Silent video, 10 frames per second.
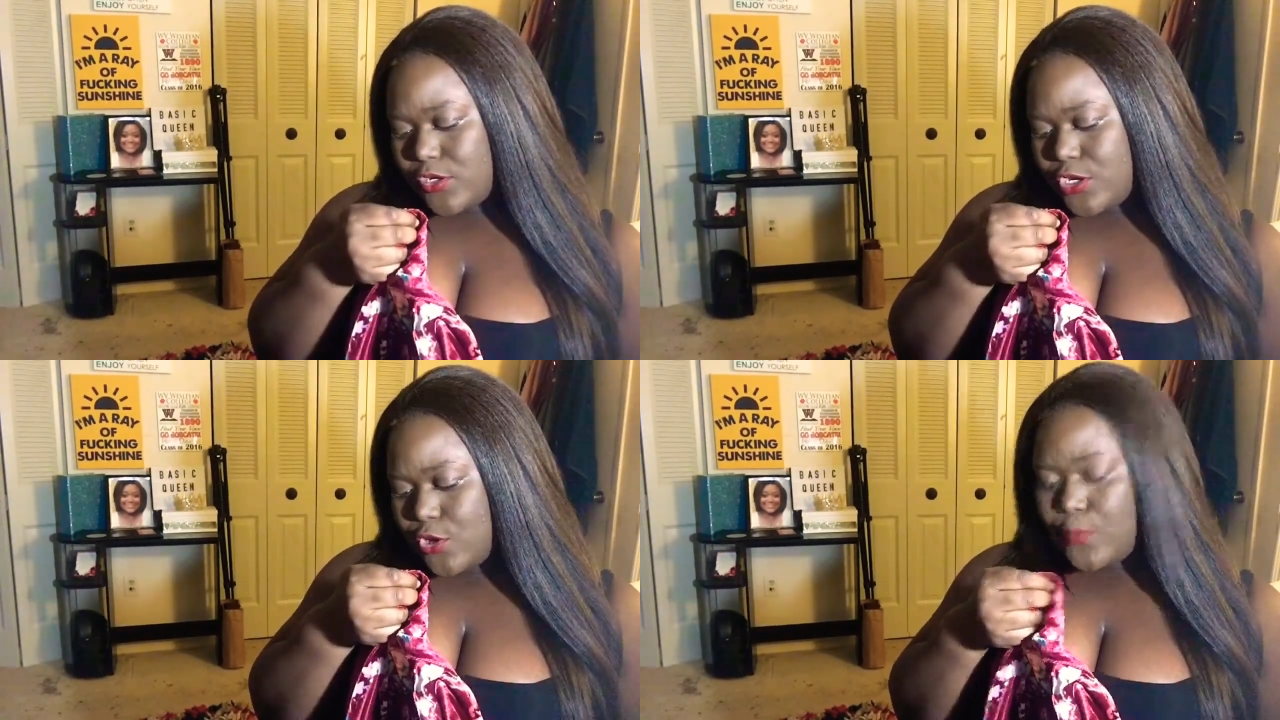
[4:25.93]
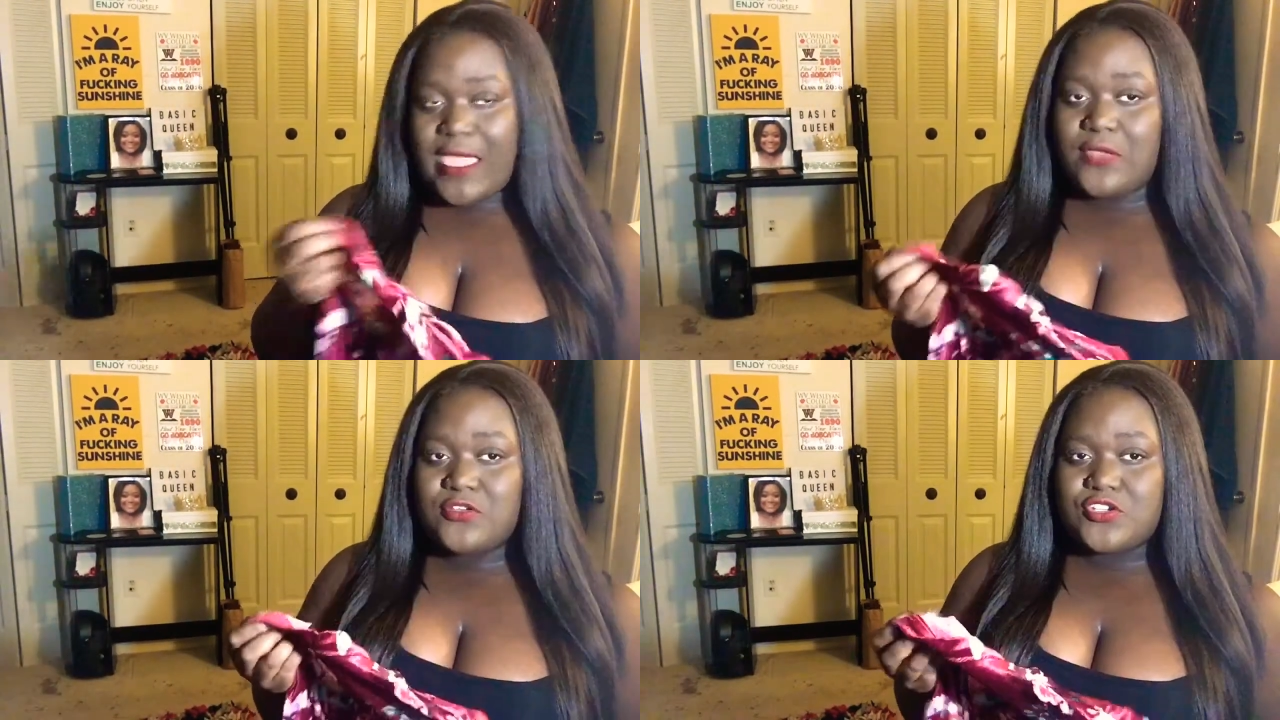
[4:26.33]
no
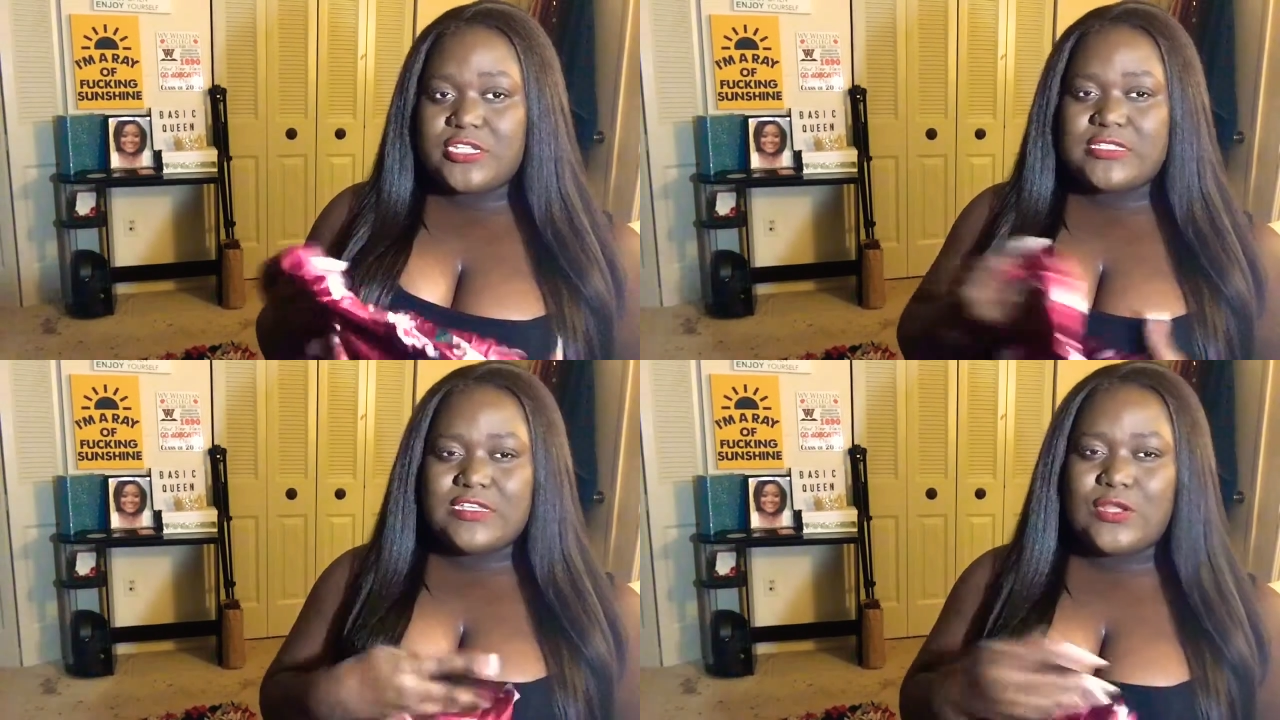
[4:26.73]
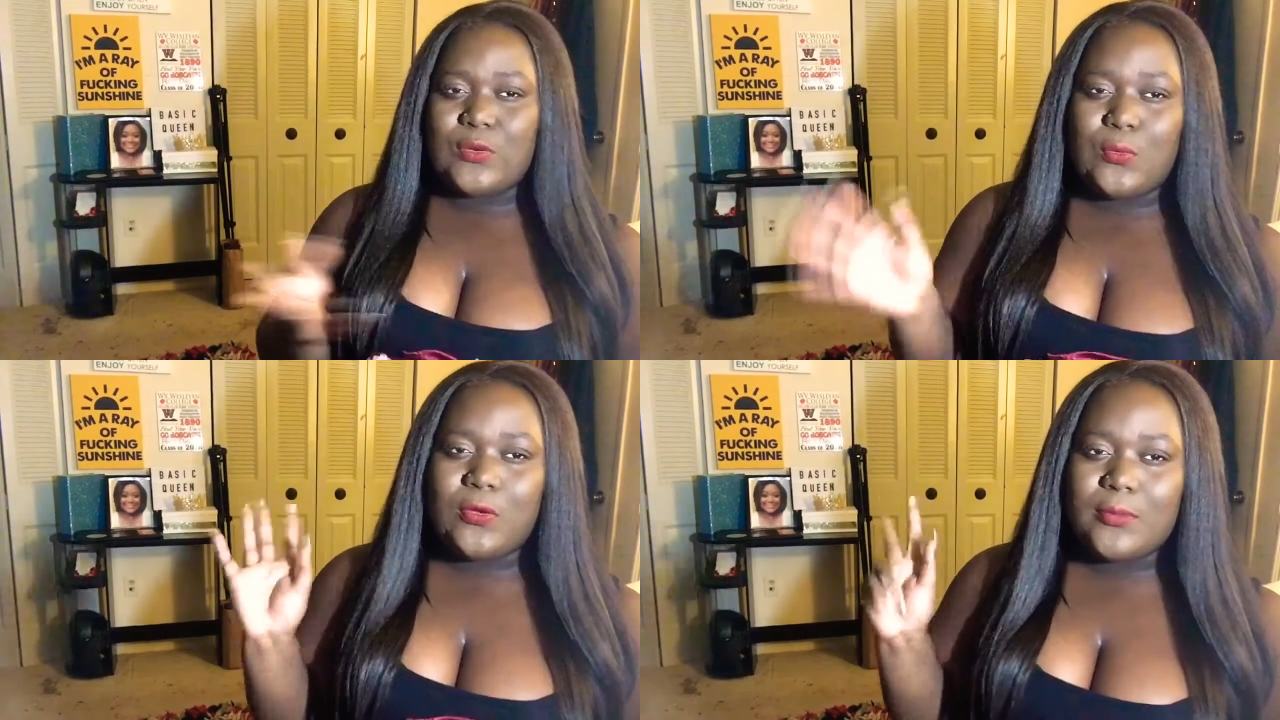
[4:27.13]
boundaries you
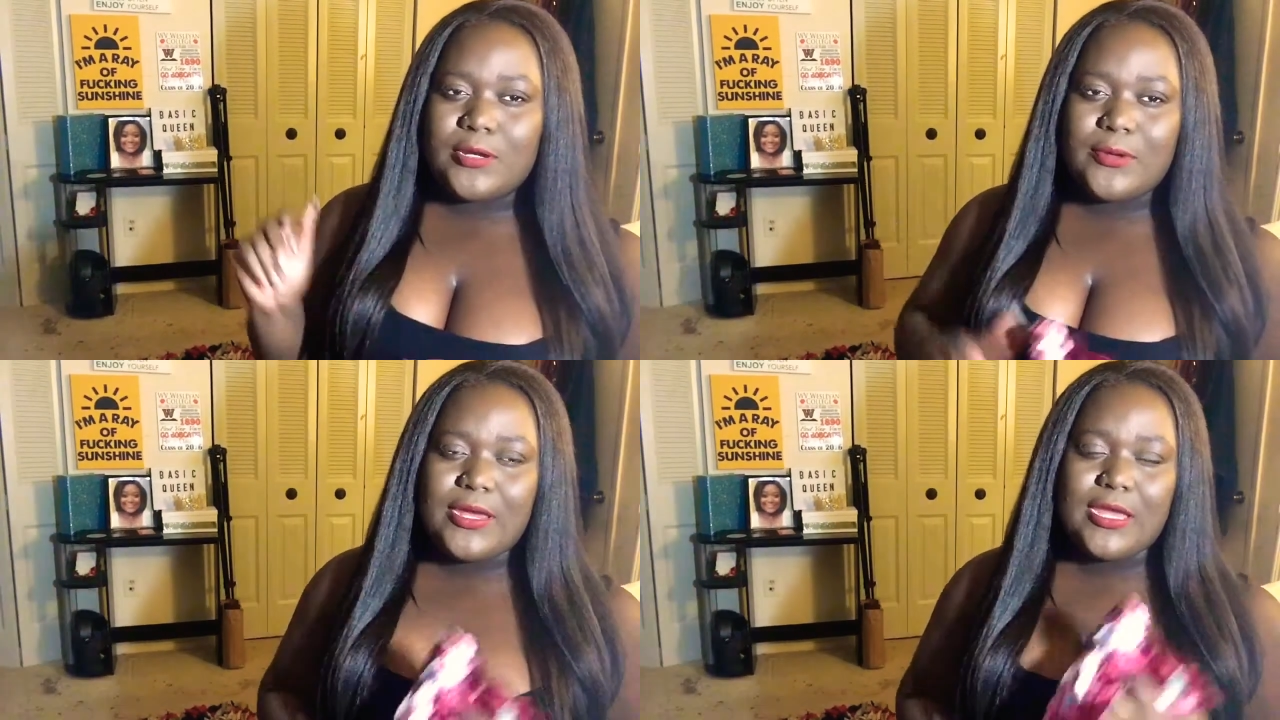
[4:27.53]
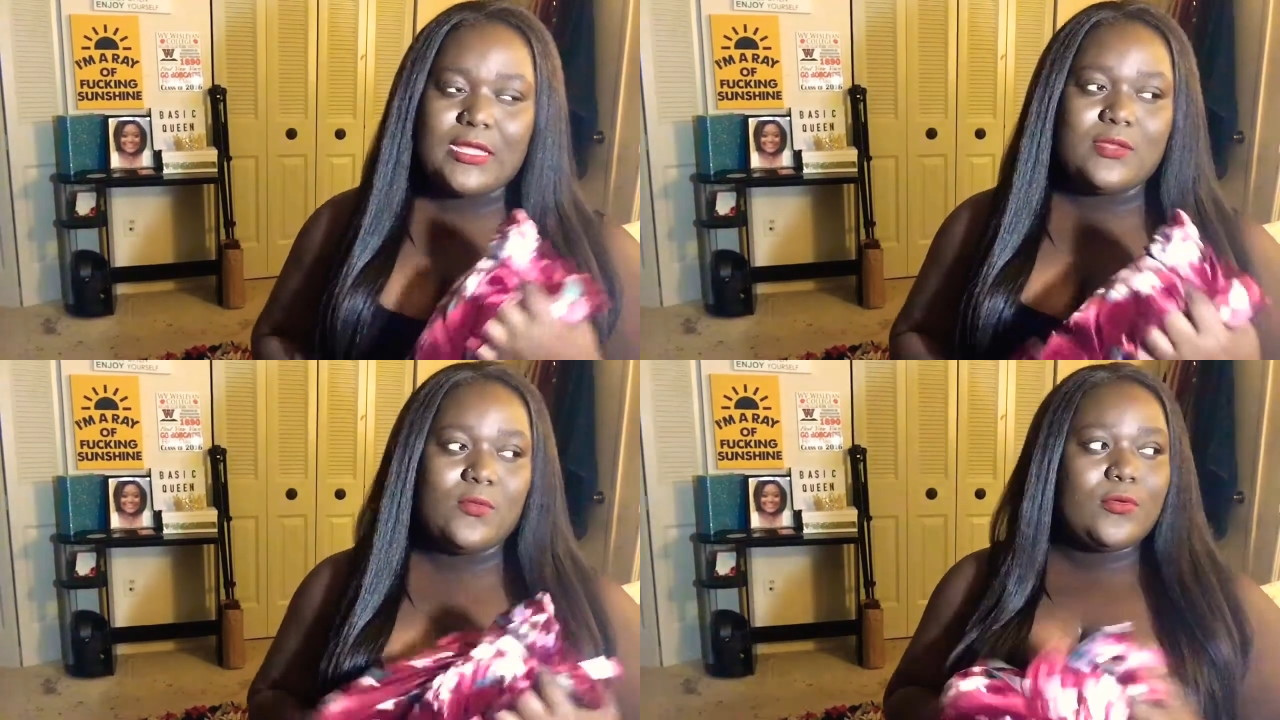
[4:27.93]
know walmart
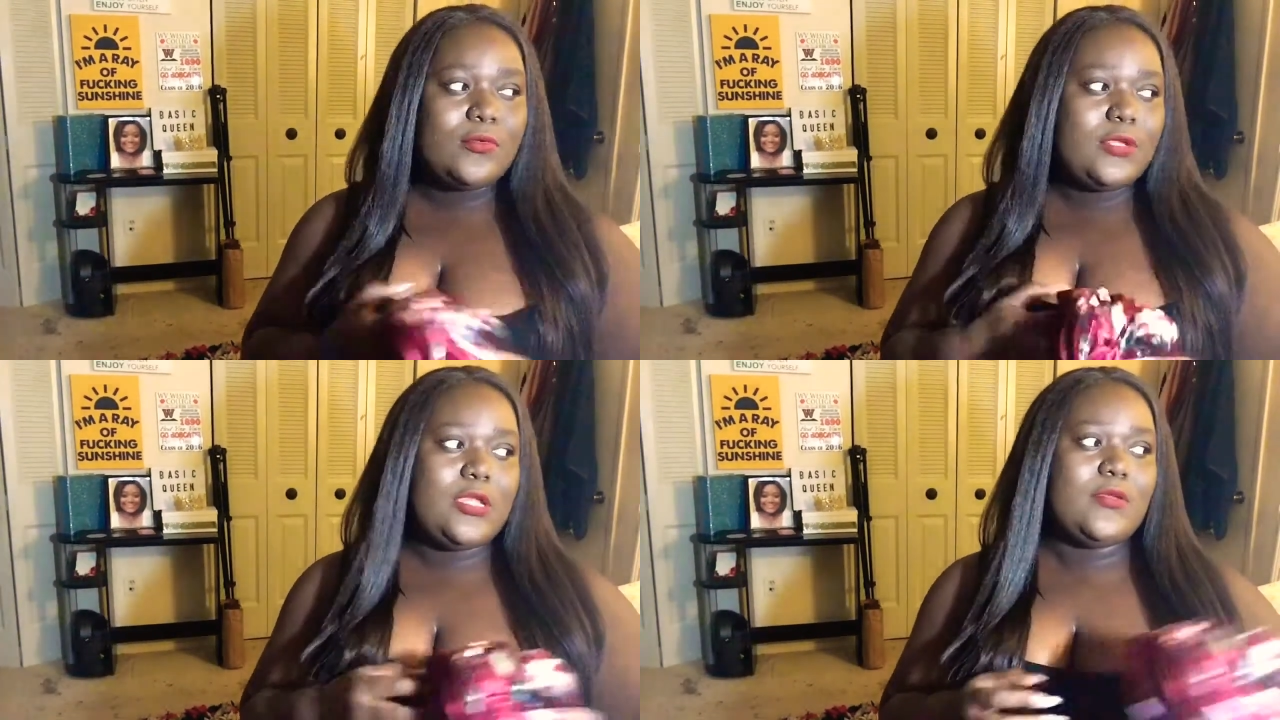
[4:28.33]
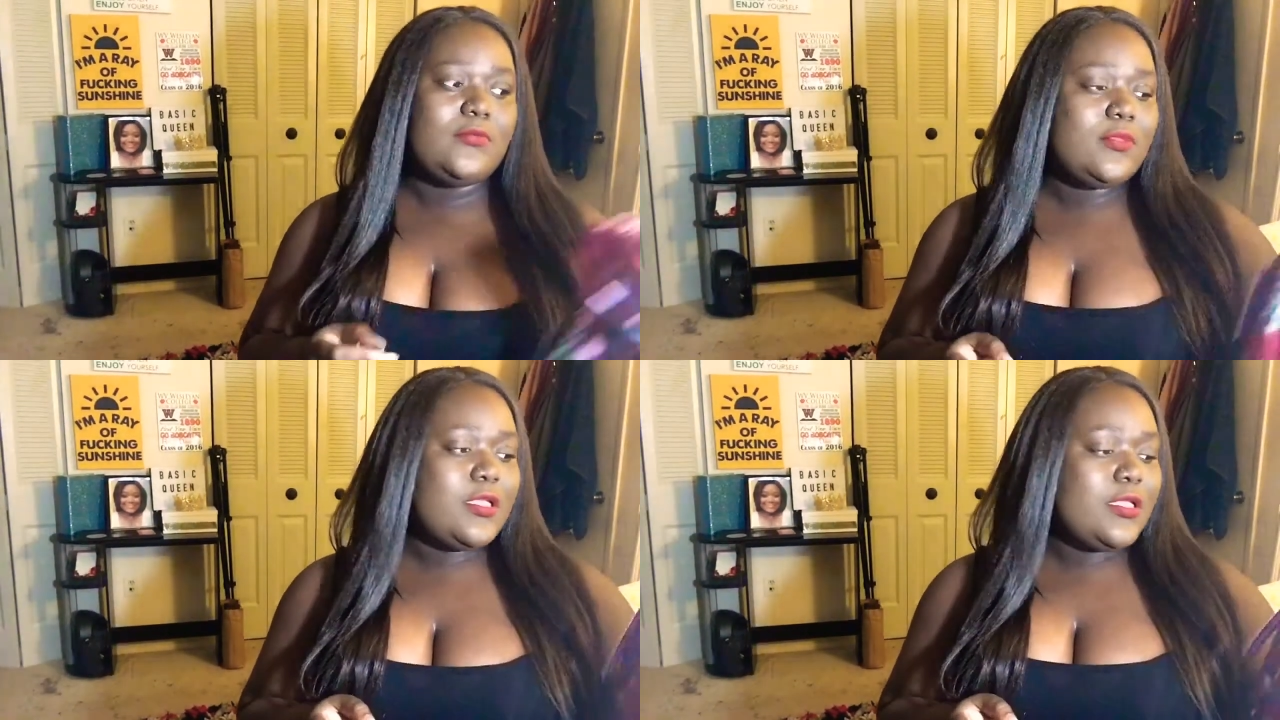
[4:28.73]
brand you know